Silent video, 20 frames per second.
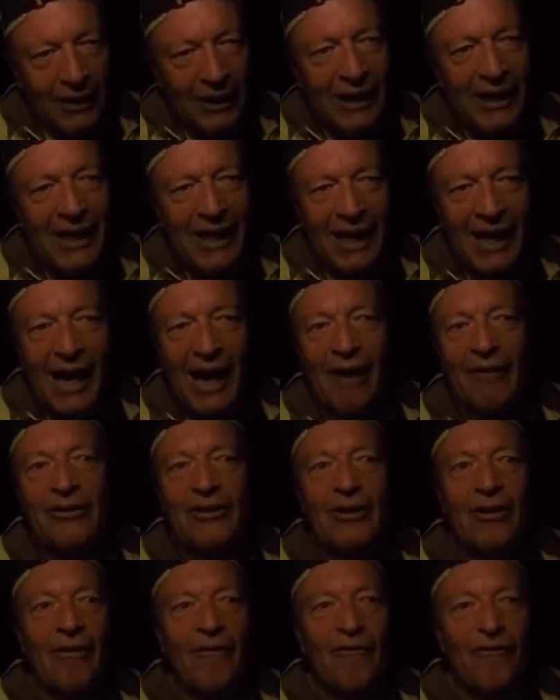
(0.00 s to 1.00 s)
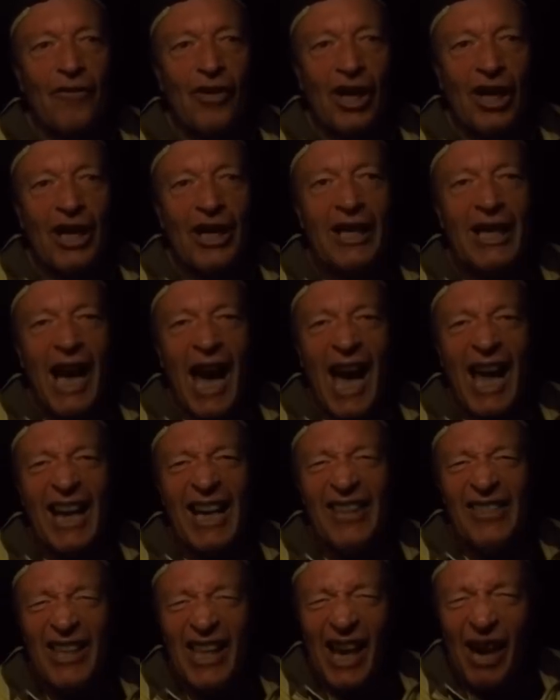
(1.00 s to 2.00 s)
He got out there and freaking got
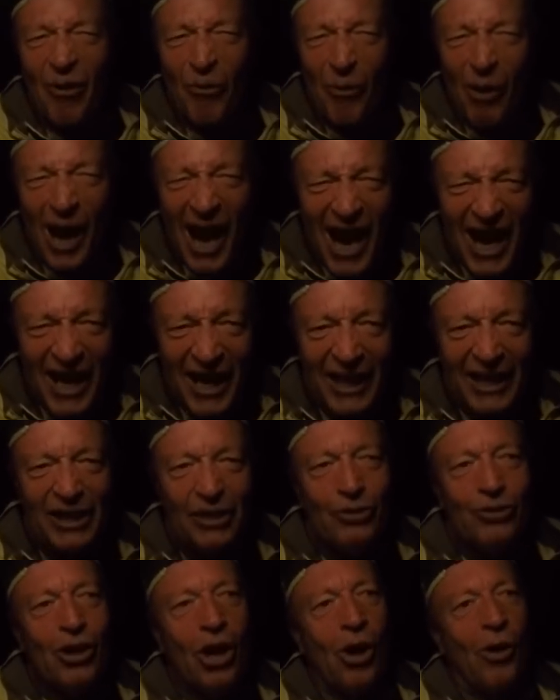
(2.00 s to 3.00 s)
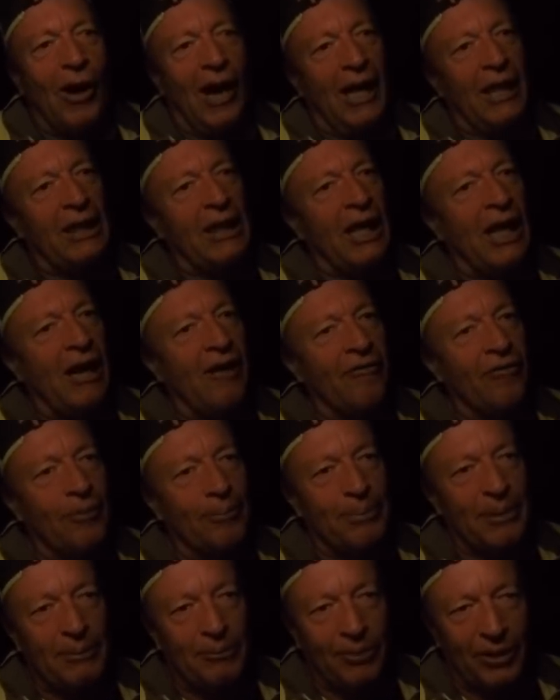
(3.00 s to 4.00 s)
in the arena. And you know, I love
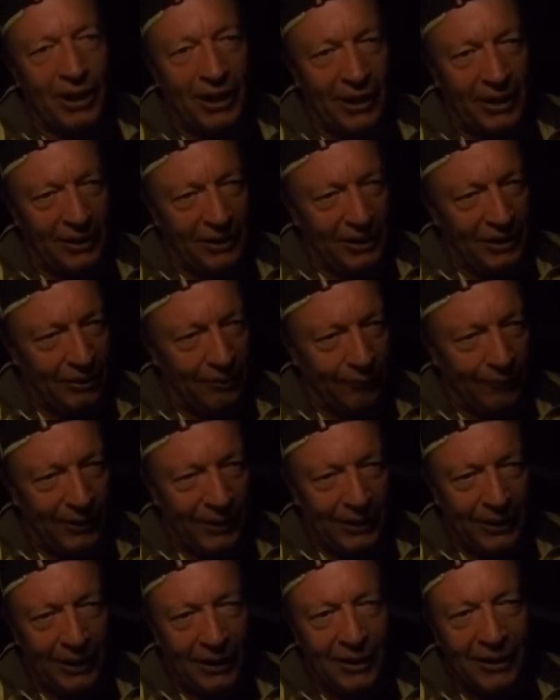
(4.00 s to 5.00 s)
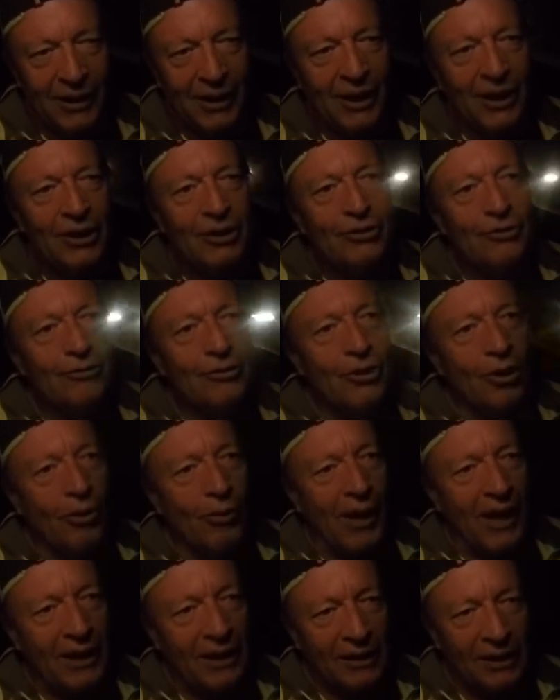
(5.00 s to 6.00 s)
when people get in the arena. You
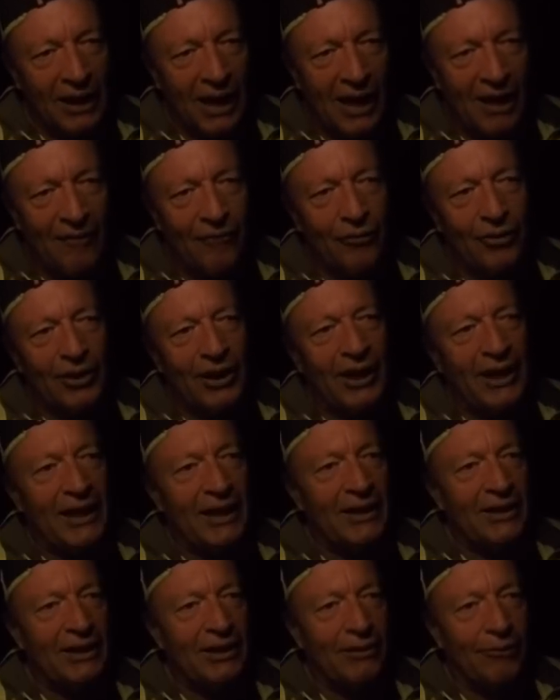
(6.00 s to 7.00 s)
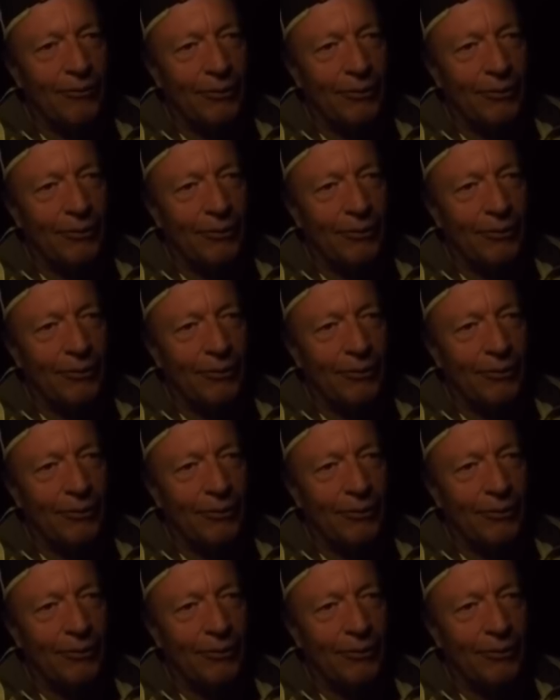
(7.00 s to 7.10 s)
know, I love when they get in the